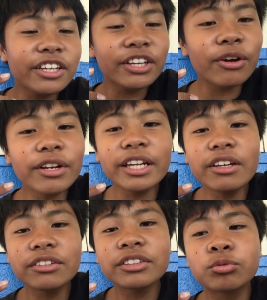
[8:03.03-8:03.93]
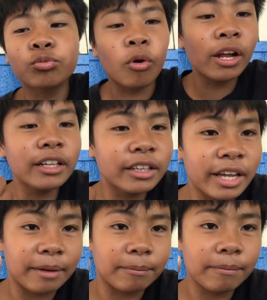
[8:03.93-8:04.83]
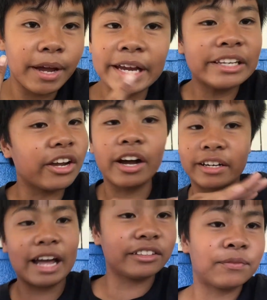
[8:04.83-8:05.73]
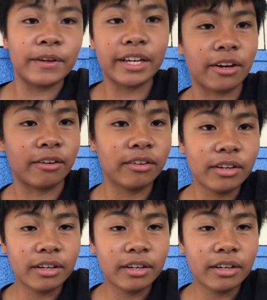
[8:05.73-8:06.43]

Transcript: He only uses one clip and done. That's the video.